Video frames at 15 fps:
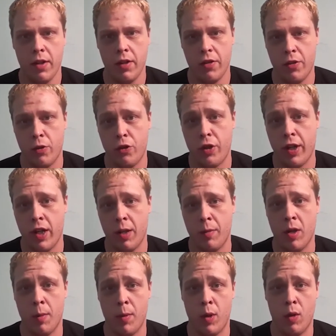So she ended up
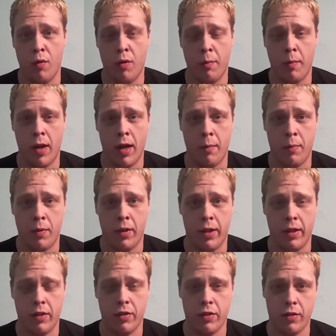coming over to my
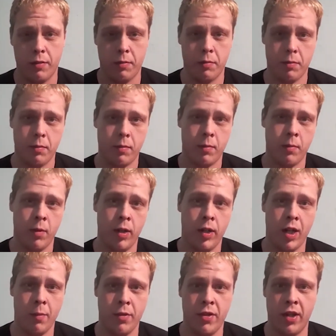place. And
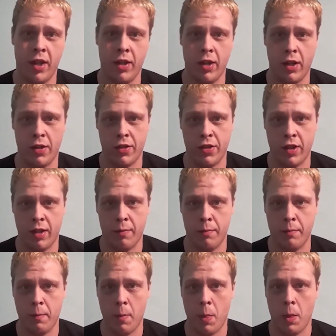I'm going to tell y'all something.